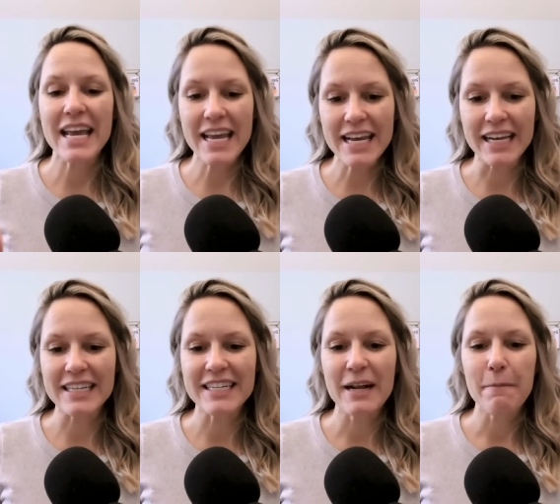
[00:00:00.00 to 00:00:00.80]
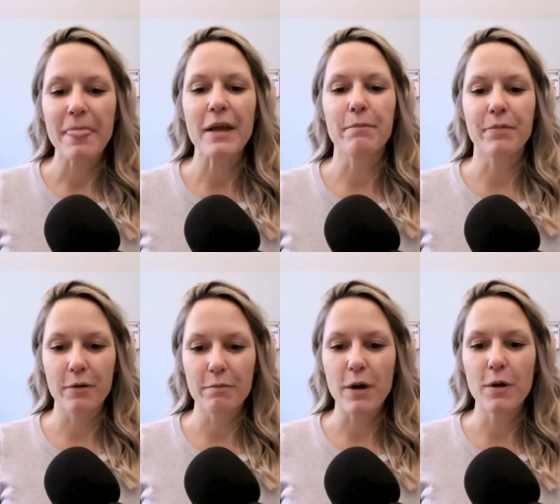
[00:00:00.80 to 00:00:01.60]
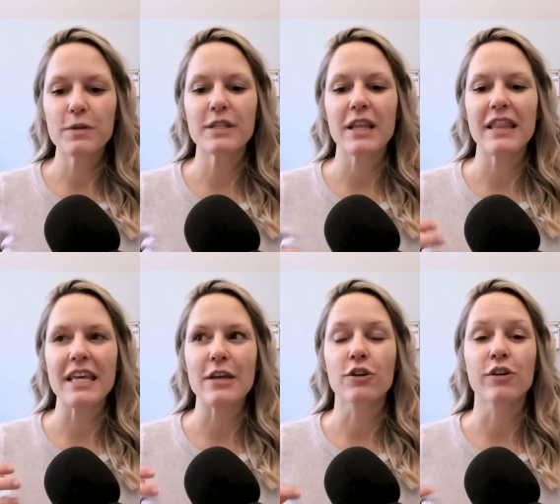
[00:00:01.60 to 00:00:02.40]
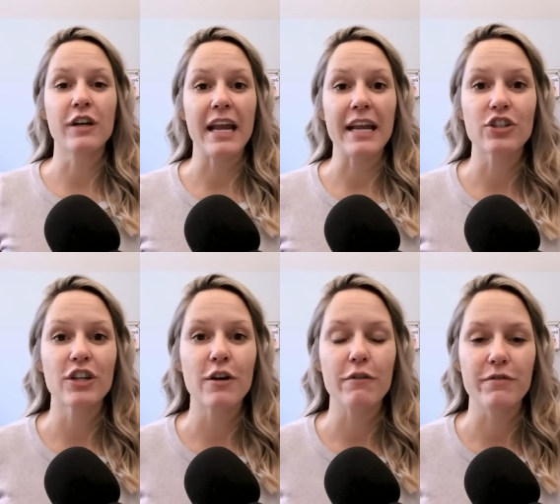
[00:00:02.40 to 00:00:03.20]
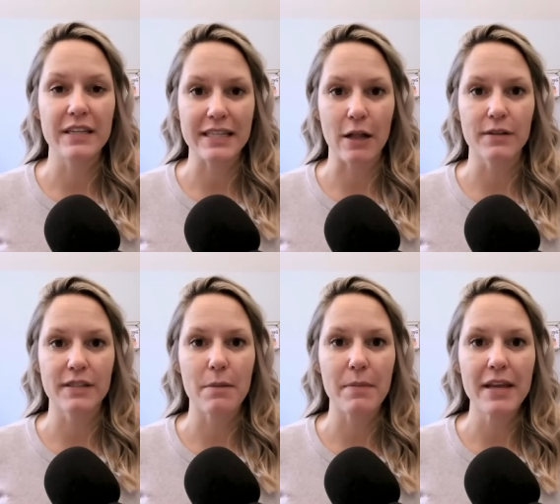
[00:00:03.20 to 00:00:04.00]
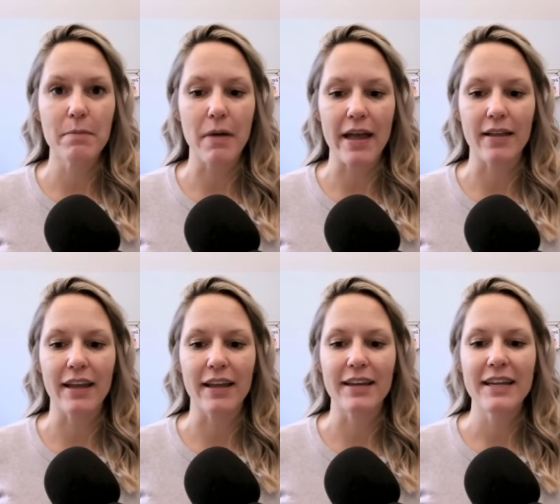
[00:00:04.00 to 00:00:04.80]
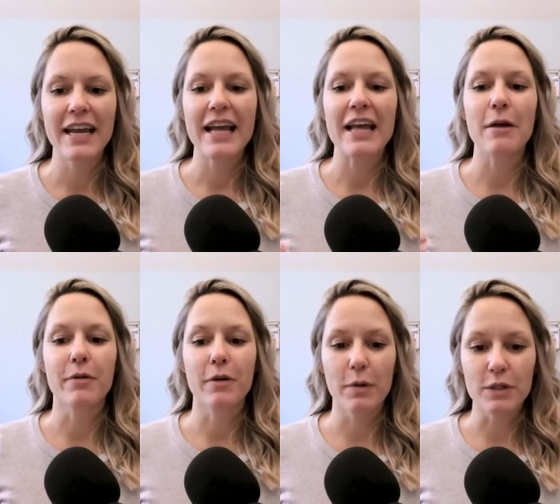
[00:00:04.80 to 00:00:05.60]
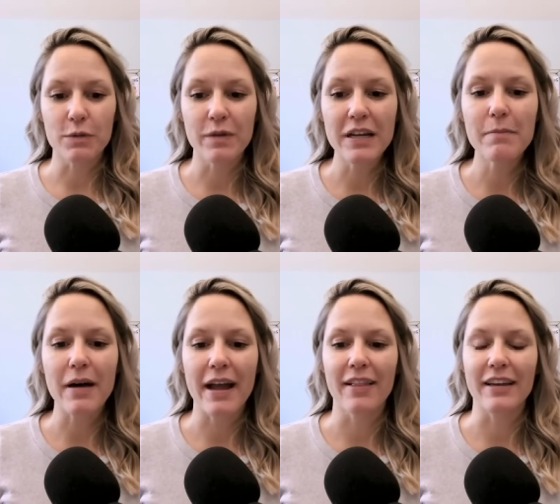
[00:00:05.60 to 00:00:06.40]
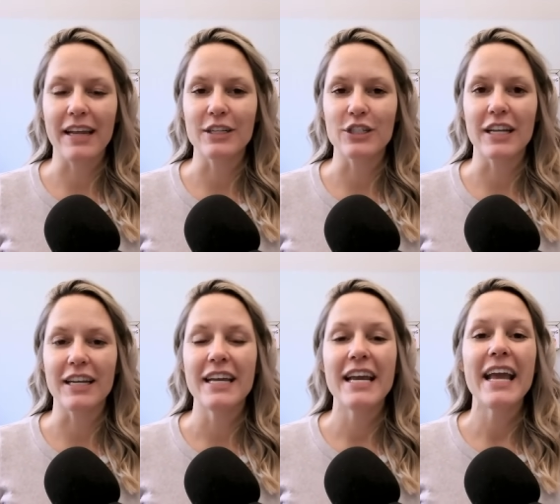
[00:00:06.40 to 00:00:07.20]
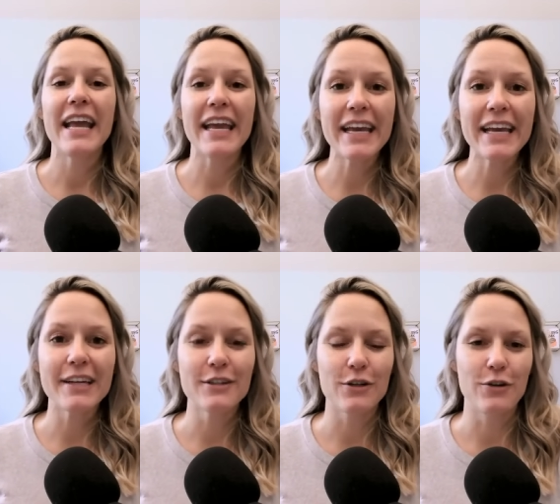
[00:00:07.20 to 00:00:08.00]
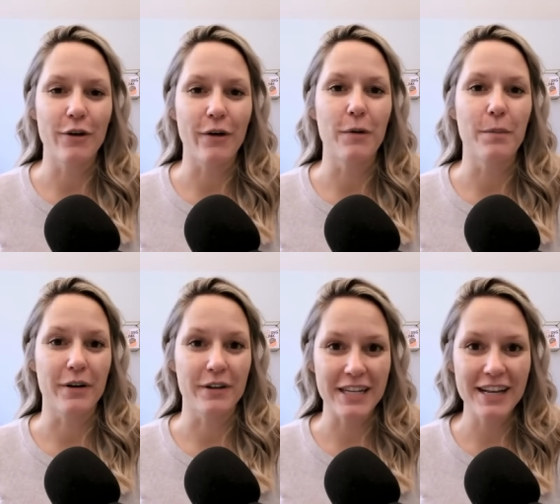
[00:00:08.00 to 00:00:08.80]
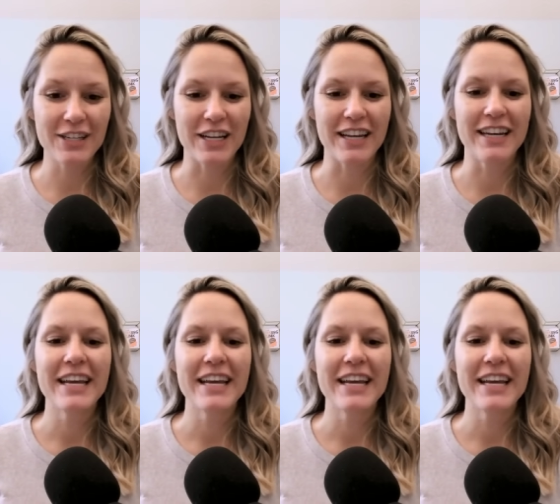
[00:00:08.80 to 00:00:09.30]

and it promotes the creation of the cells that make myelin, it promotes remyelination and neuroprotection,